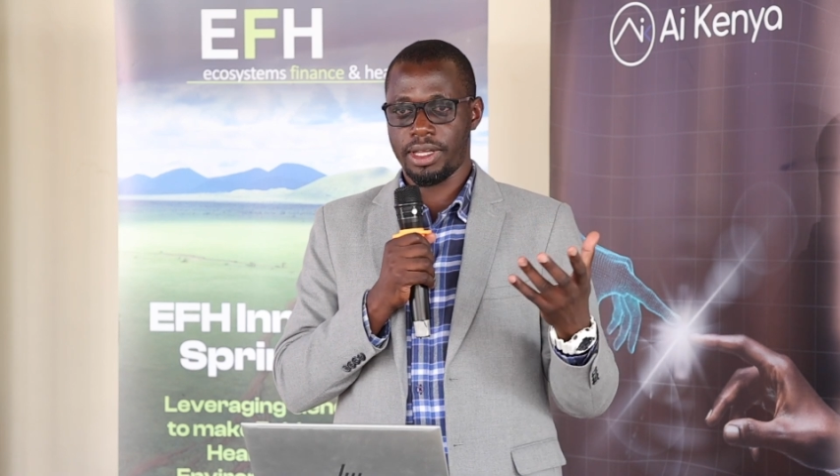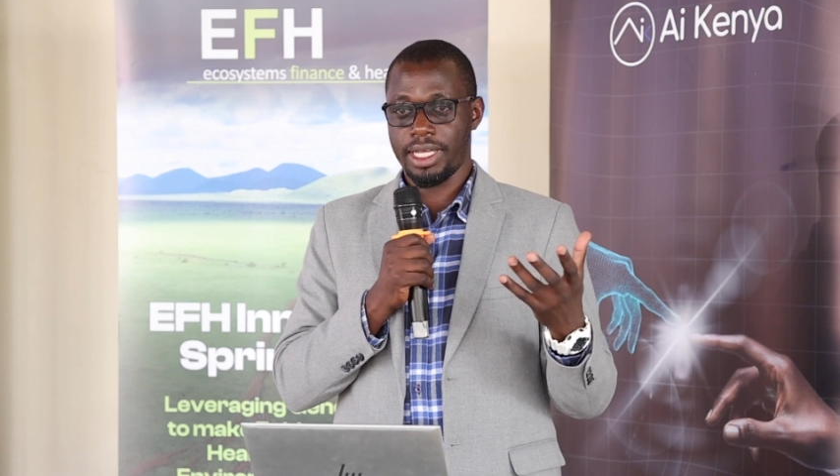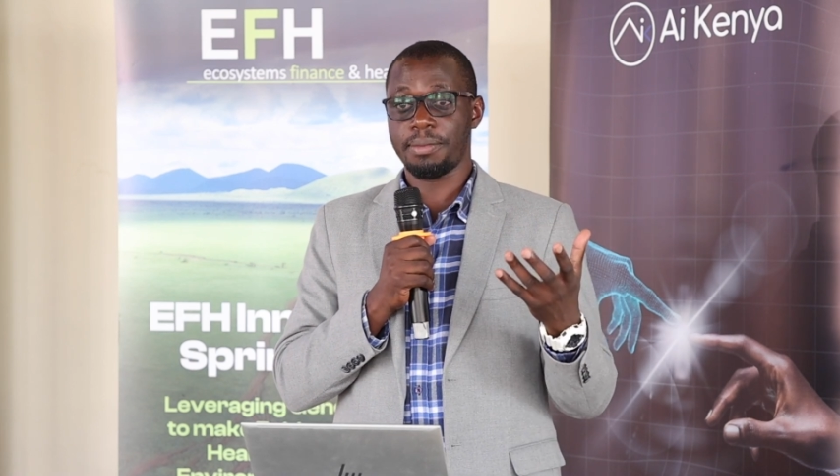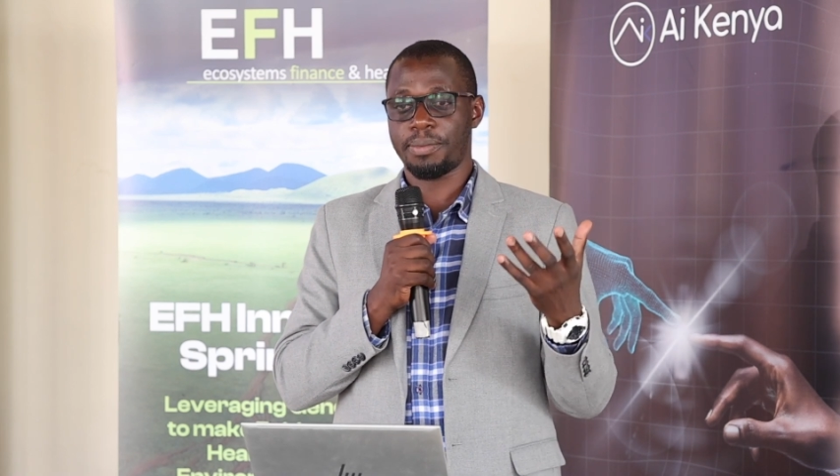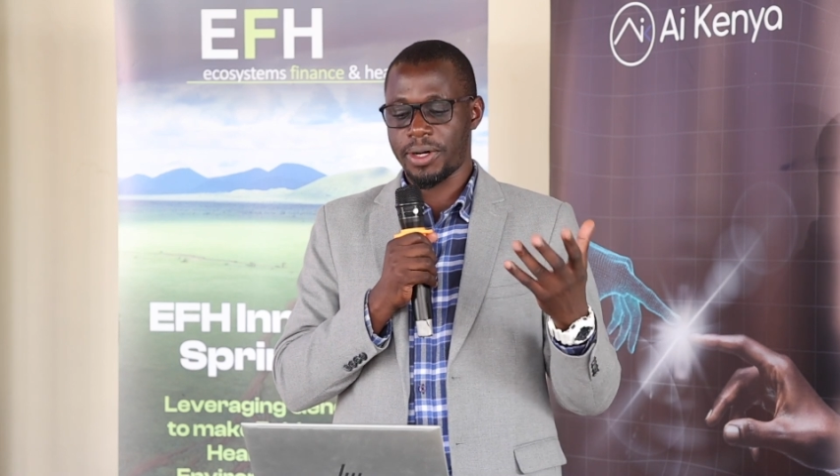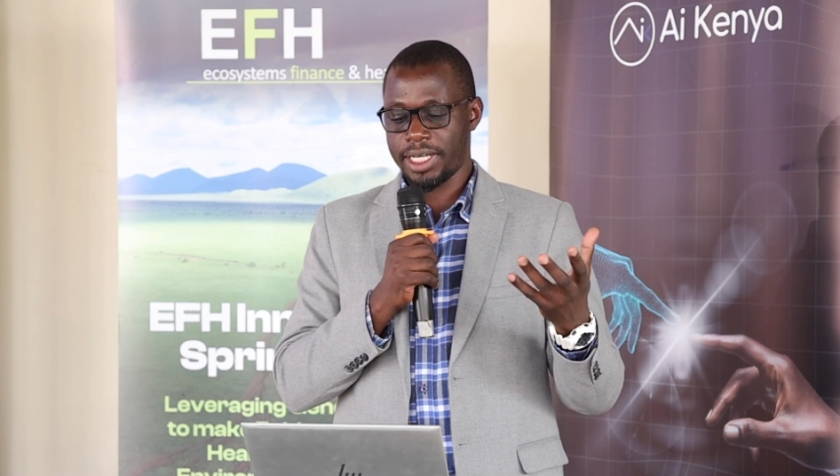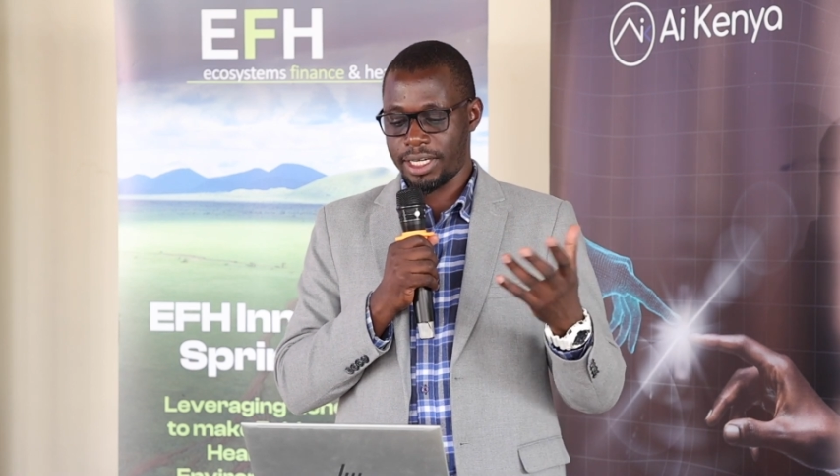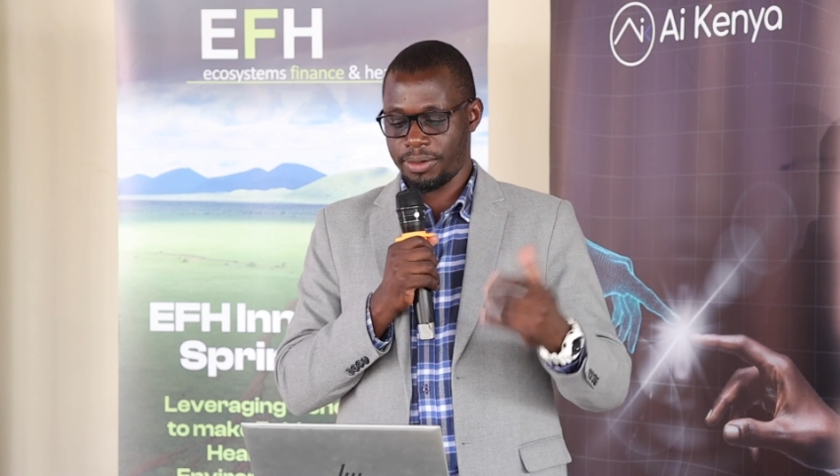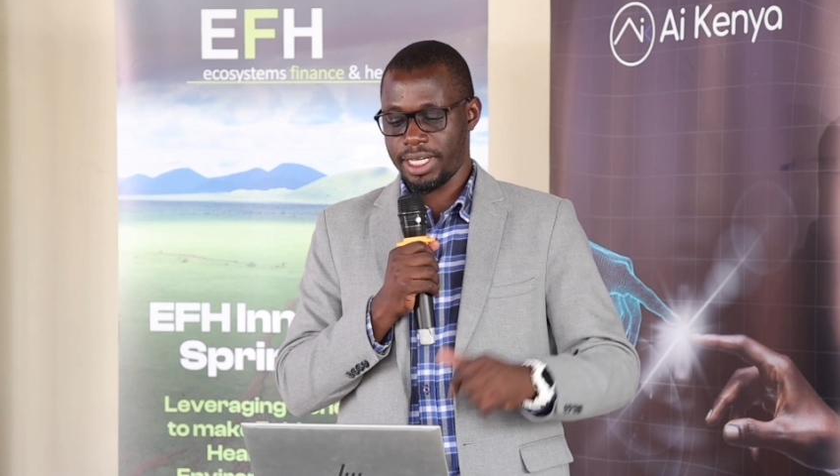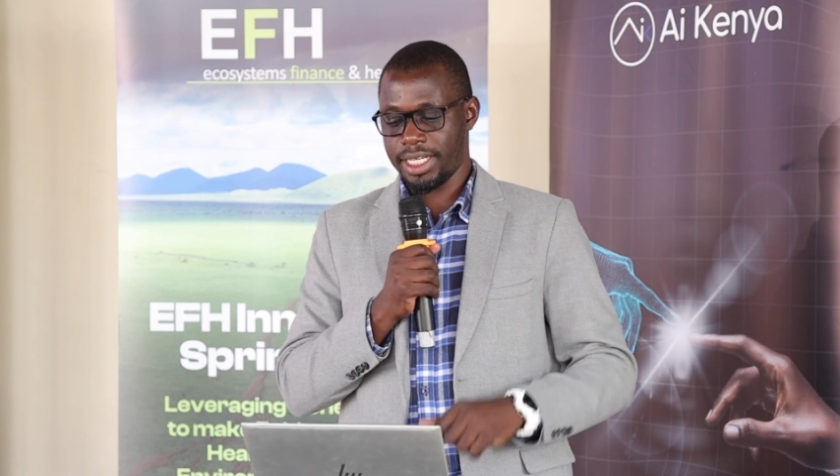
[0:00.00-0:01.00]

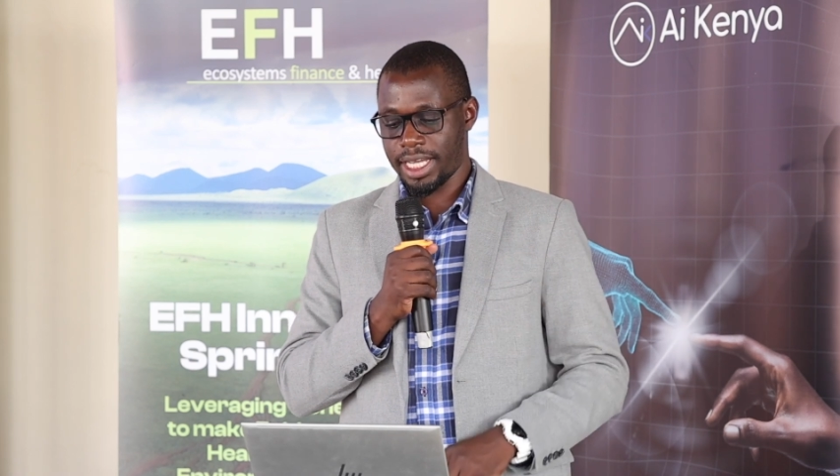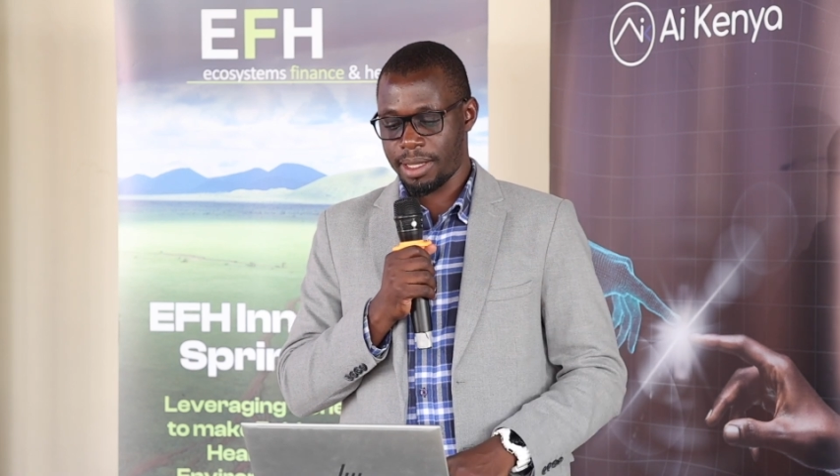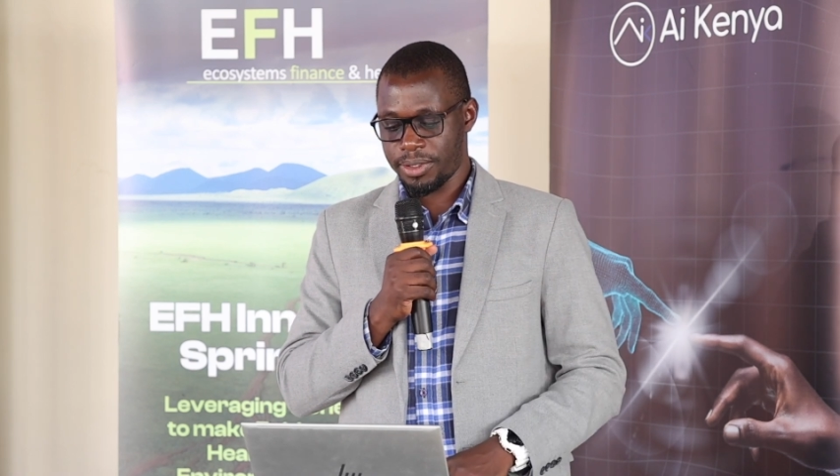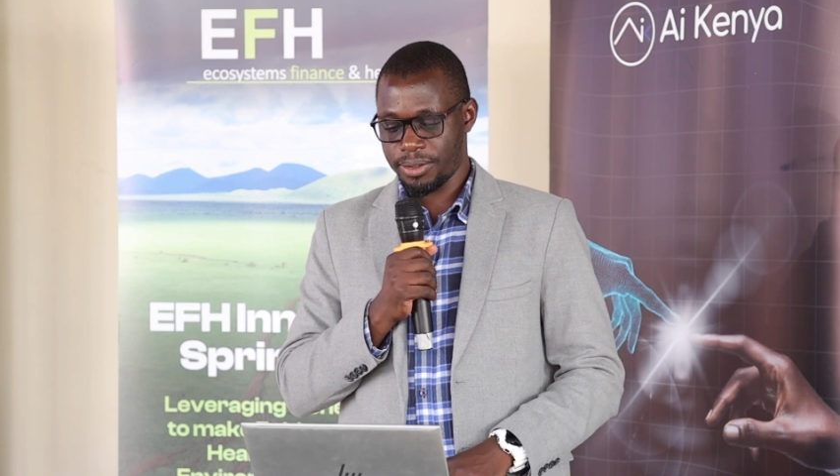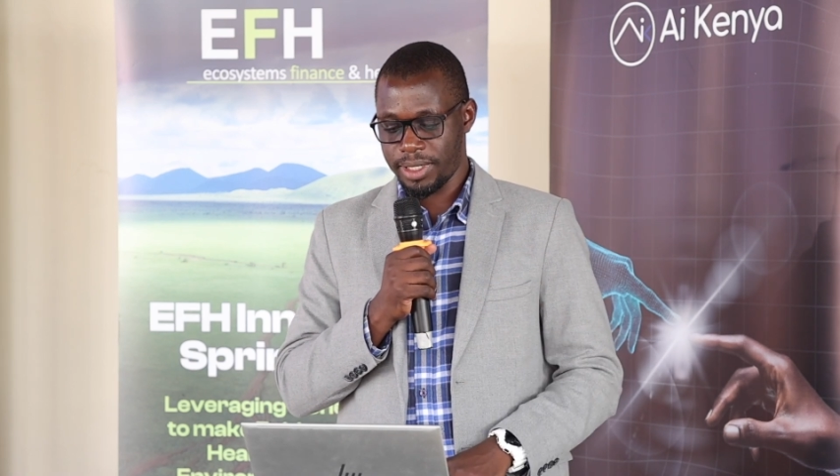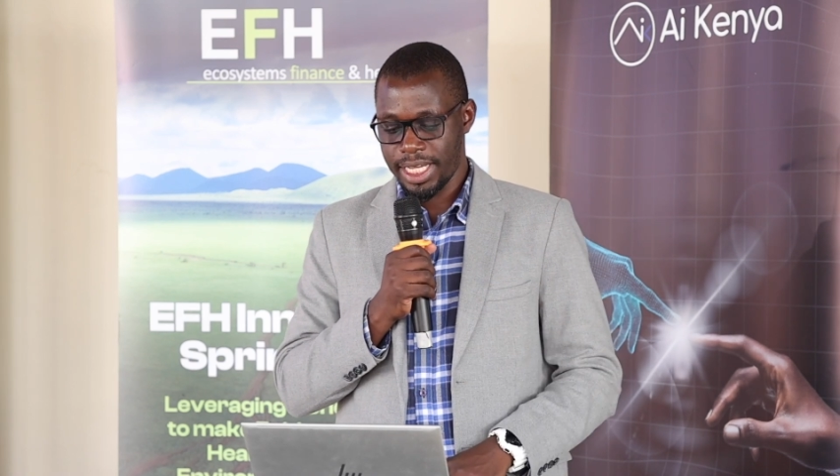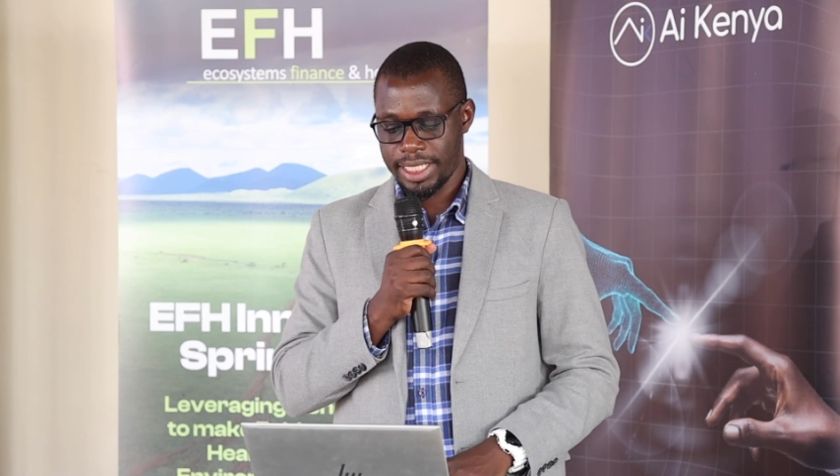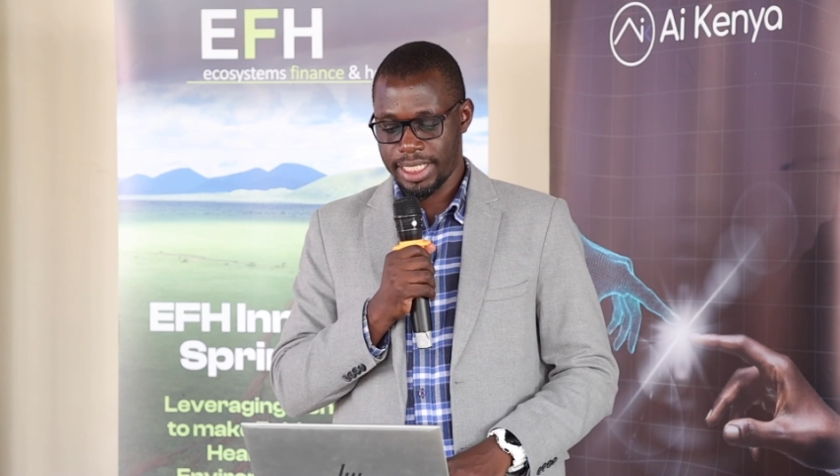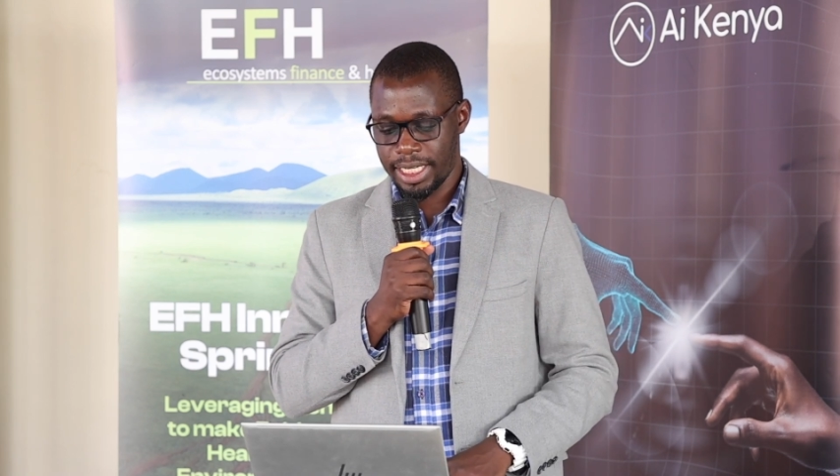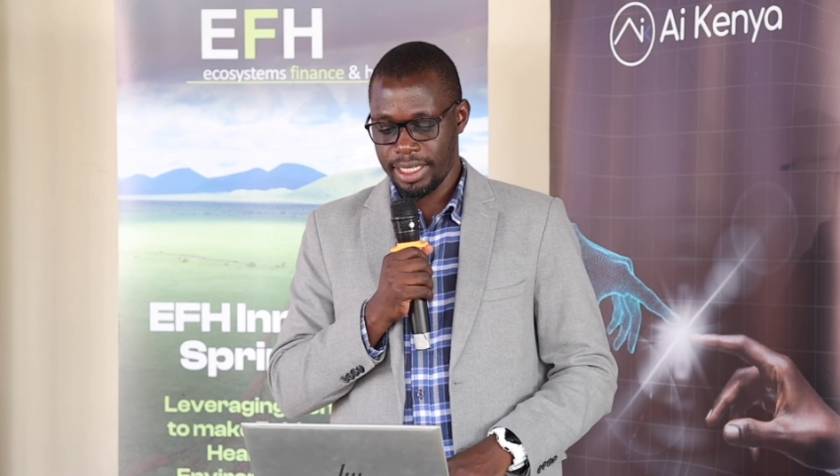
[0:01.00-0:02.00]
important when it comes to
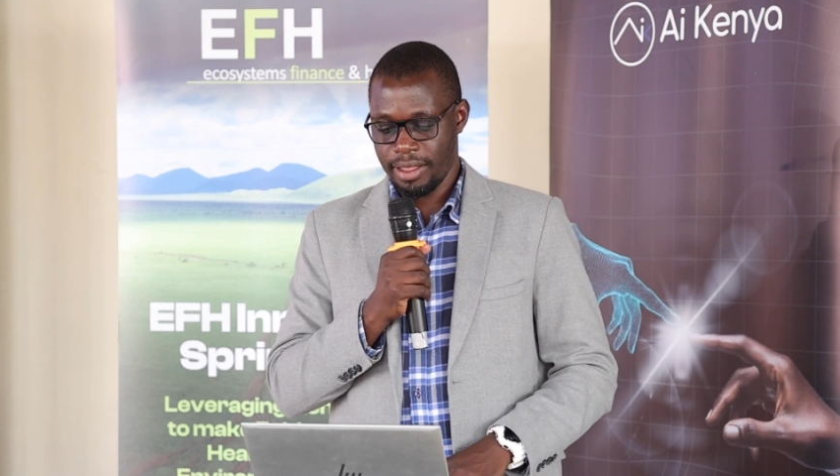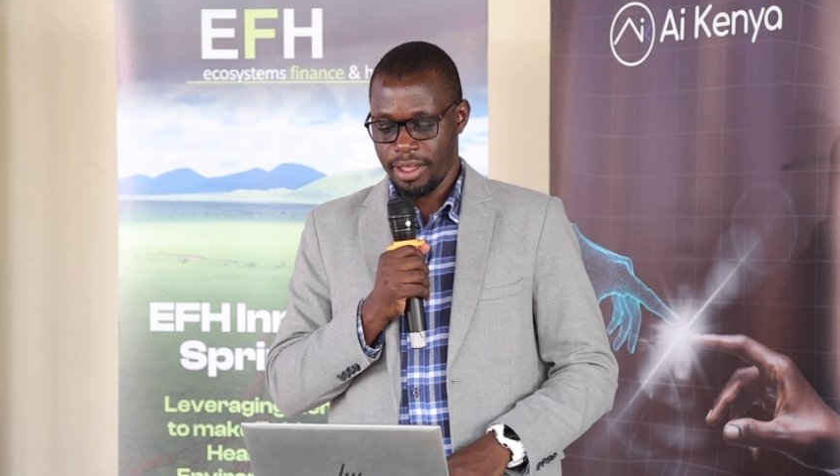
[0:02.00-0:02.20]
data.